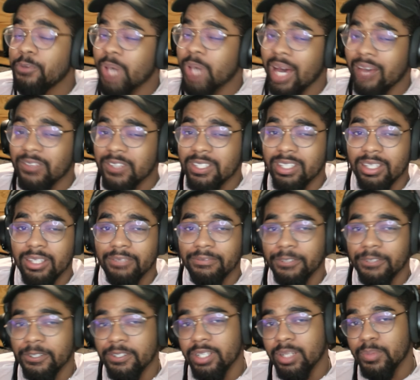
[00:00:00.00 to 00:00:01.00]
you haven't seen the
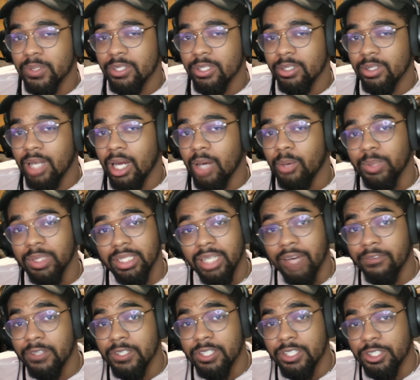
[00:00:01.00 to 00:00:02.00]
first episode, I would
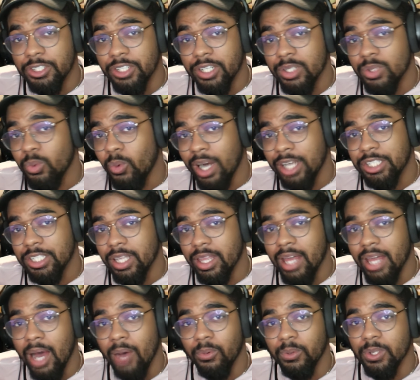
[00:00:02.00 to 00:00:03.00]
definitely suggest watching
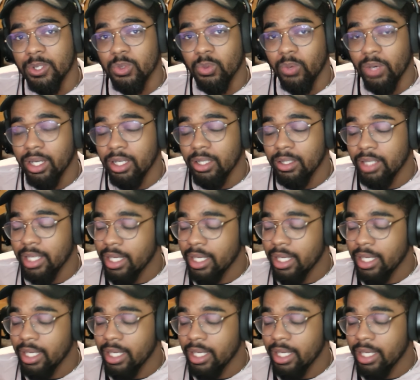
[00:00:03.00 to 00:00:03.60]
that one as well,